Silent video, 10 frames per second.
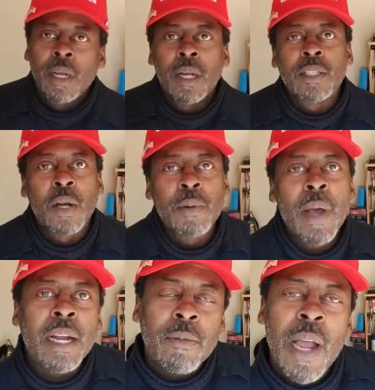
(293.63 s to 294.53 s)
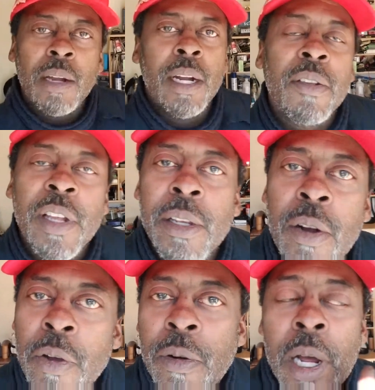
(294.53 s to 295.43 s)
I turn back around and I was like, you
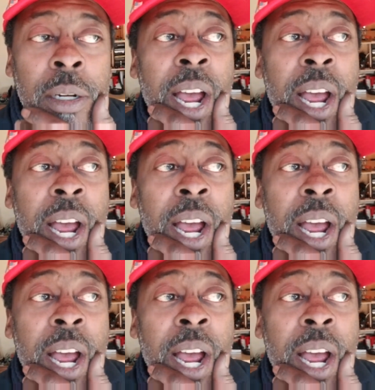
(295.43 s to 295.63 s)
know, Your Honor,